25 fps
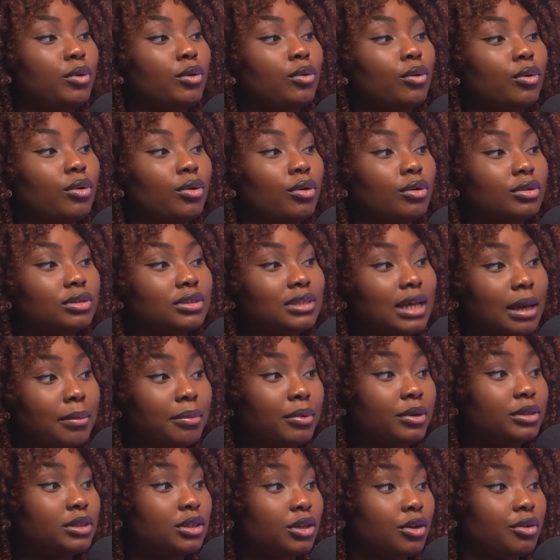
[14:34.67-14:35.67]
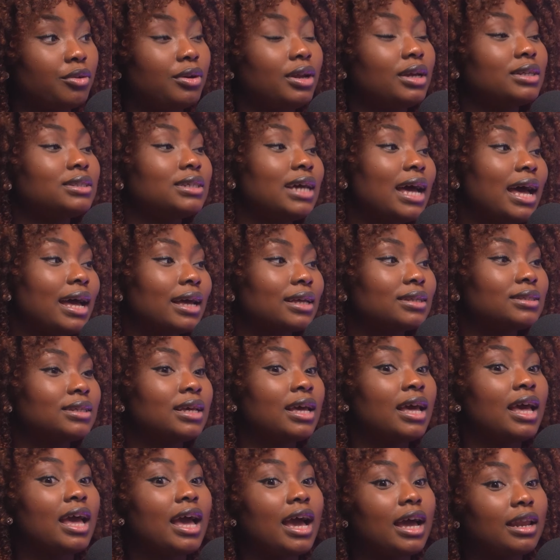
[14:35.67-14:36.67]
your cybersecurity attacks
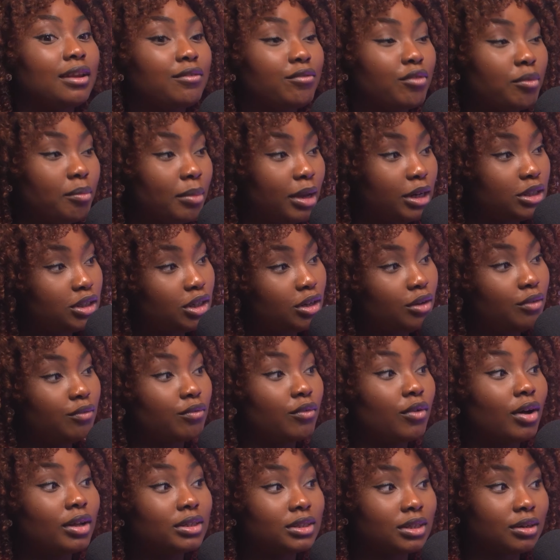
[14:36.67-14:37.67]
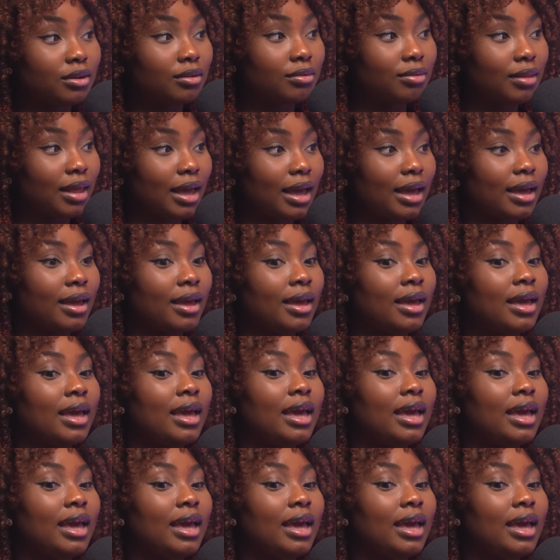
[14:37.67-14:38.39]
and information you've gotten on there,